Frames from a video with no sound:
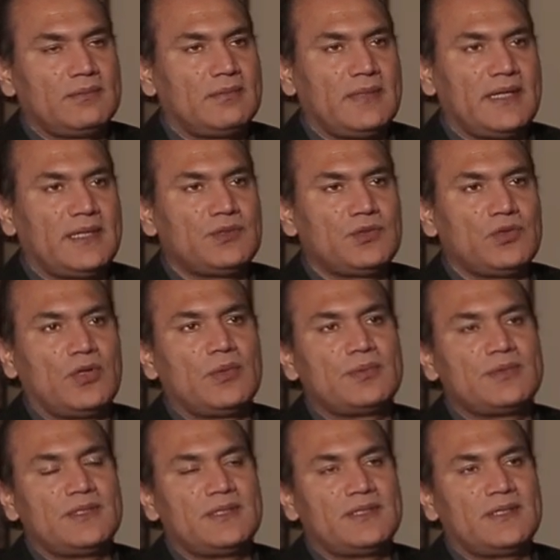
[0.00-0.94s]
my
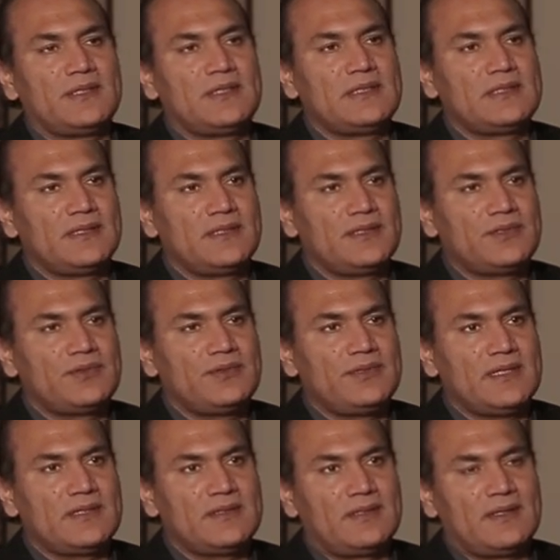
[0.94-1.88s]
jobs in general
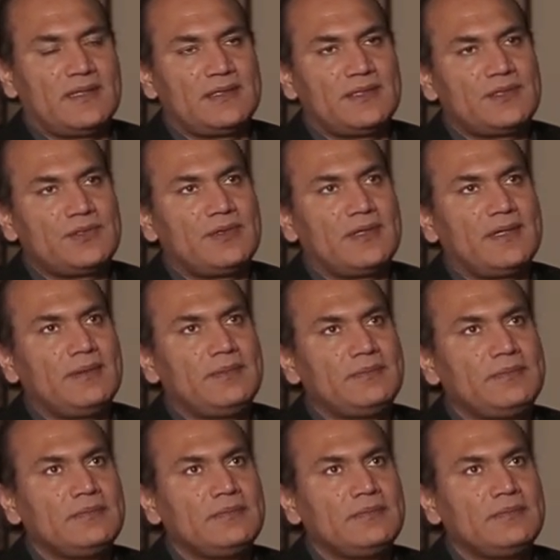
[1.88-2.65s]
surgery as a registrar.